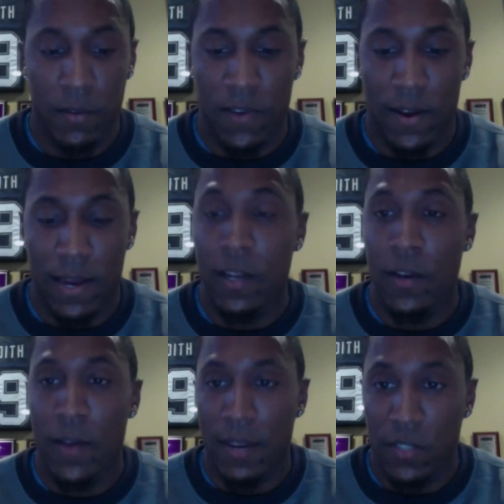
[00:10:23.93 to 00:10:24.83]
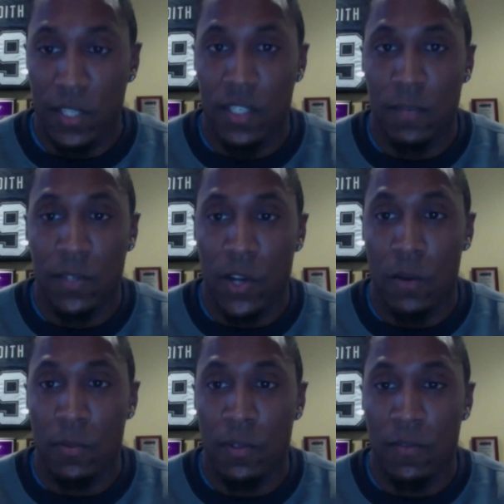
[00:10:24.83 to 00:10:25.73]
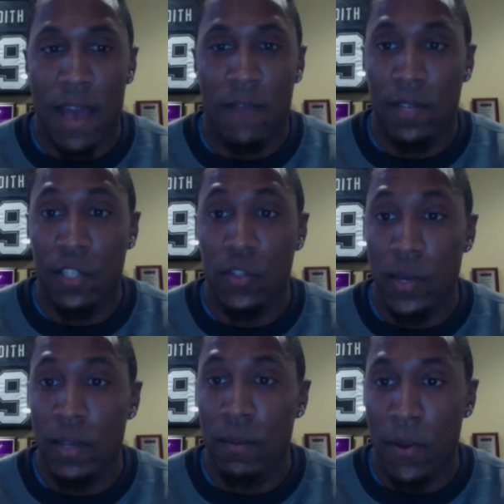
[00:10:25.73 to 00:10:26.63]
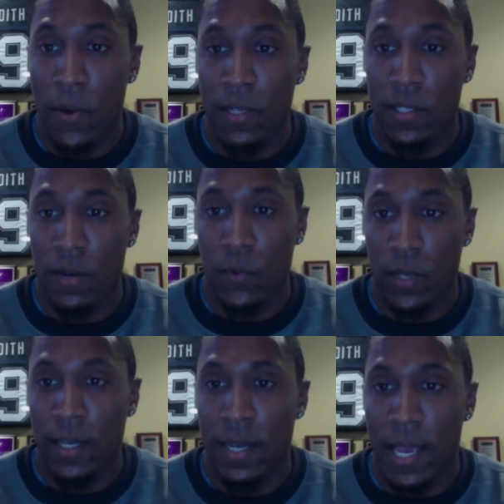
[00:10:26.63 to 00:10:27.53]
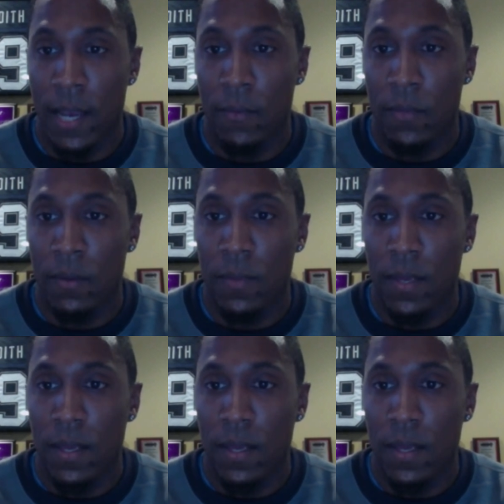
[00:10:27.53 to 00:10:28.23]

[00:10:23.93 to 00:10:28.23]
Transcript: very integrated system in terms of having these three components that are really going to help them